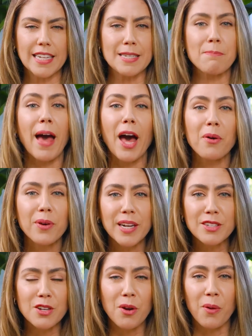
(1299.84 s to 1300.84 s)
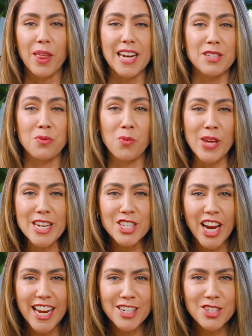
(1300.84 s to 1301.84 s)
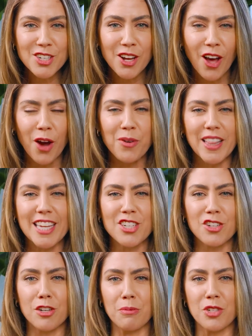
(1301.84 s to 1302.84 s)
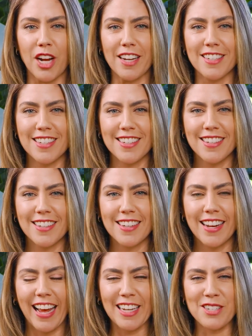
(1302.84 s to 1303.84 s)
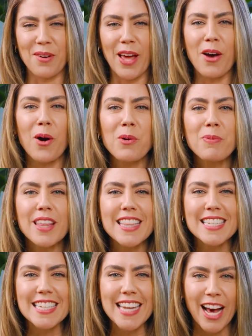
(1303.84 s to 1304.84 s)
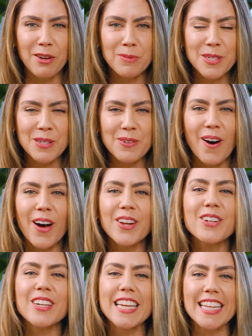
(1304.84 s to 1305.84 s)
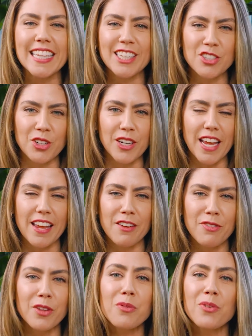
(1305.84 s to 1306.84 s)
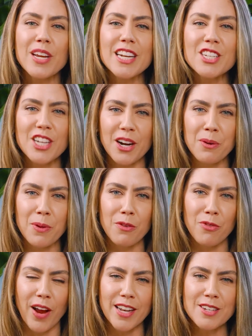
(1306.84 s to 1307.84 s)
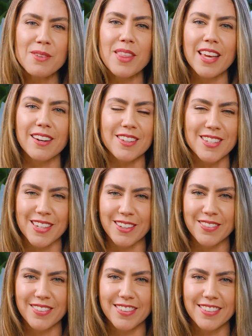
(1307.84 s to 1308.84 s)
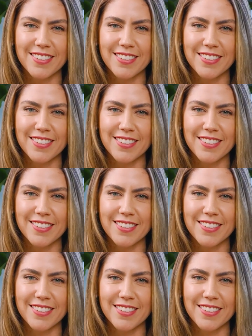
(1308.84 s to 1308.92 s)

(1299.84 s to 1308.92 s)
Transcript: It's empowering to know that as we change, our relationships change. And so I hope that this has helped you on your healing journey. Feel free to share it with a friend you think it'll serve.